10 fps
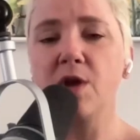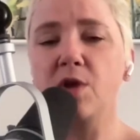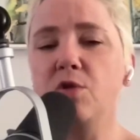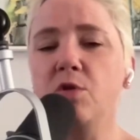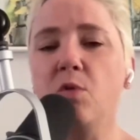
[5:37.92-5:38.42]

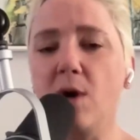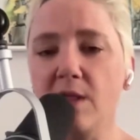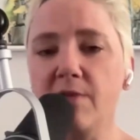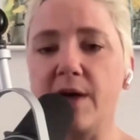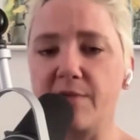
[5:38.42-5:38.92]
you'll
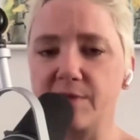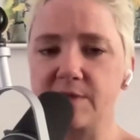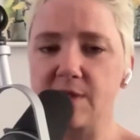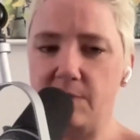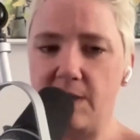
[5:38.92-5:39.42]
qualify for
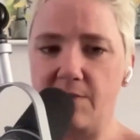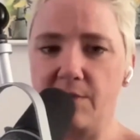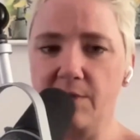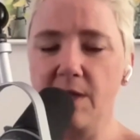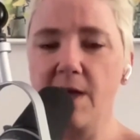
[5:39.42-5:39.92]
some
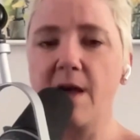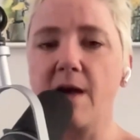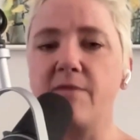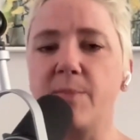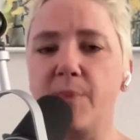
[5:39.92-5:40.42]
level
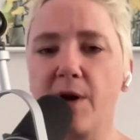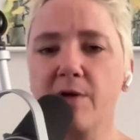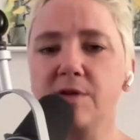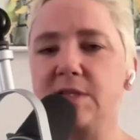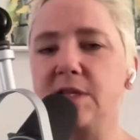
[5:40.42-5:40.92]
of the
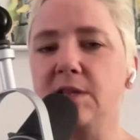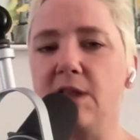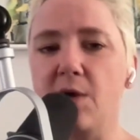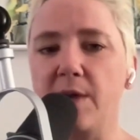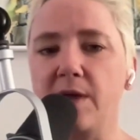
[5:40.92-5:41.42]
Part D
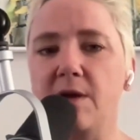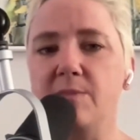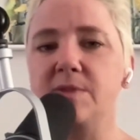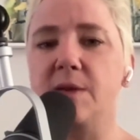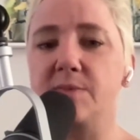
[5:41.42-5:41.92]
low-income
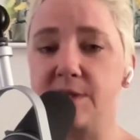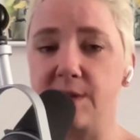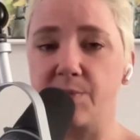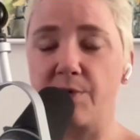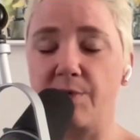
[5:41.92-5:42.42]
subsidy
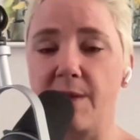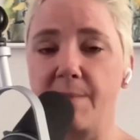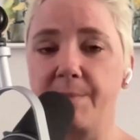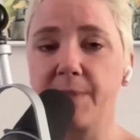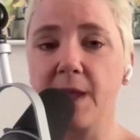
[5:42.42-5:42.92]

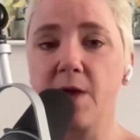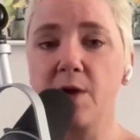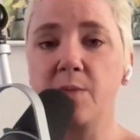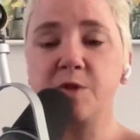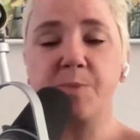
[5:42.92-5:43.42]
program,
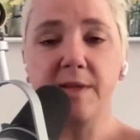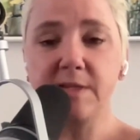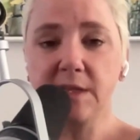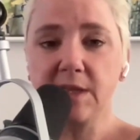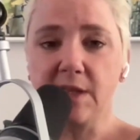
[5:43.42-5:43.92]
which
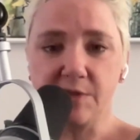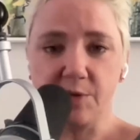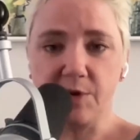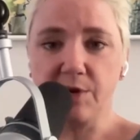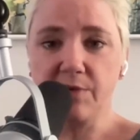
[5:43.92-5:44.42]
basically gives you
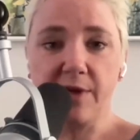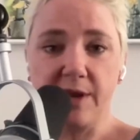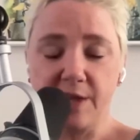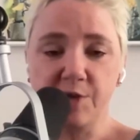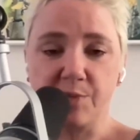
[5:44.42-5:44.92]
a good
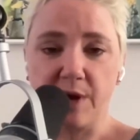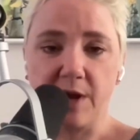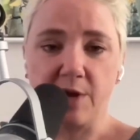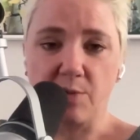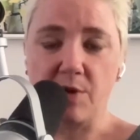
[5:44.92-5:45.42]
financial break
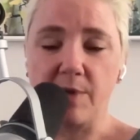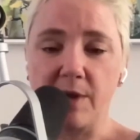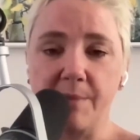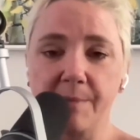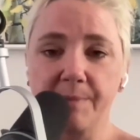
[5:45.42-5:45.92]
on your
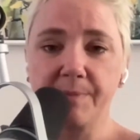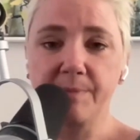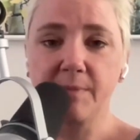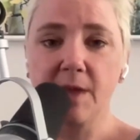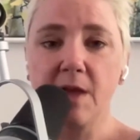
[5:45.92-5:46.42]
premium.
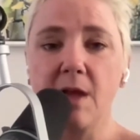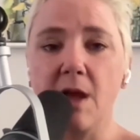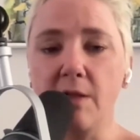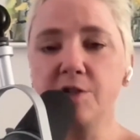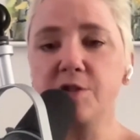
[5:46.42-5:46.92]

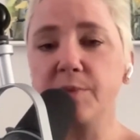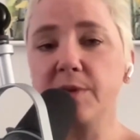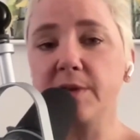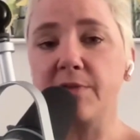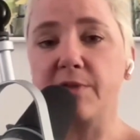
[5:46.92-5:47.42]

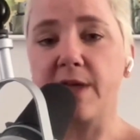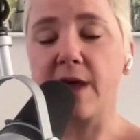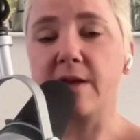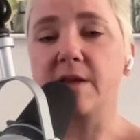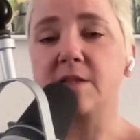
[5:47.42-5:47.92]
Eligibility for
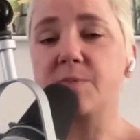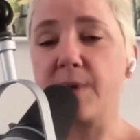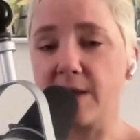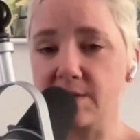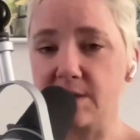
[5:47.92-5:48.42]
that
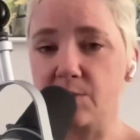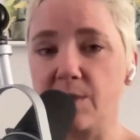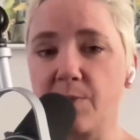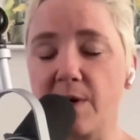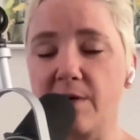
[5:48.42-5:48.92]
expanded
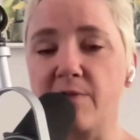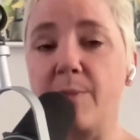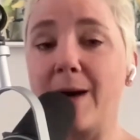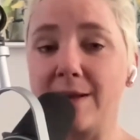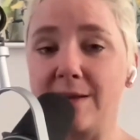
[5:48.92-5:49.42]
with part of
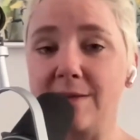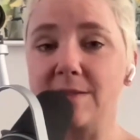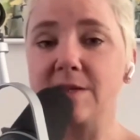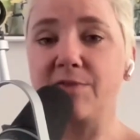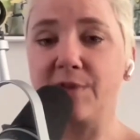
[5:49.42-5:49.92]

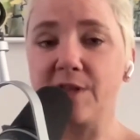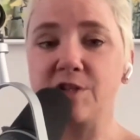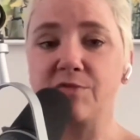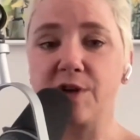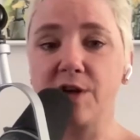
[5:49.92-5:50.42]
Biden's
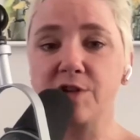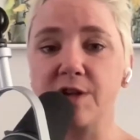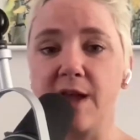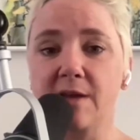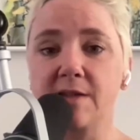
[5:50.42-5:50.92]
Inflation
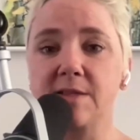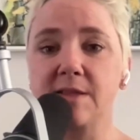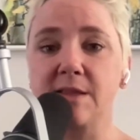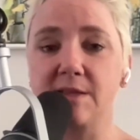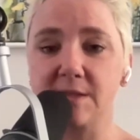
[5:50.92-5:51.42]
Reduction Act
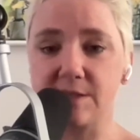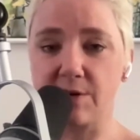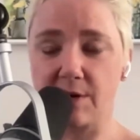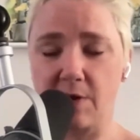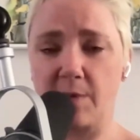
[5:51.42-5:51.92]
that
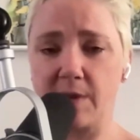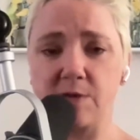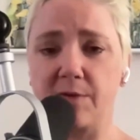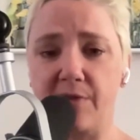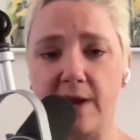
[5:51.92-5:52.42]
started going
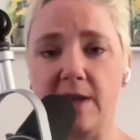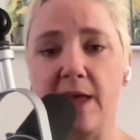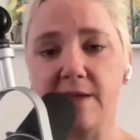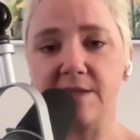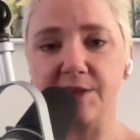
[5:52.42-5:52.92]
into effect
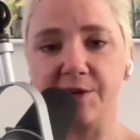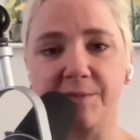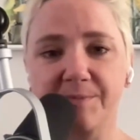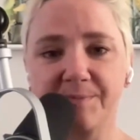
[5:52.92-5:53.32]
last year.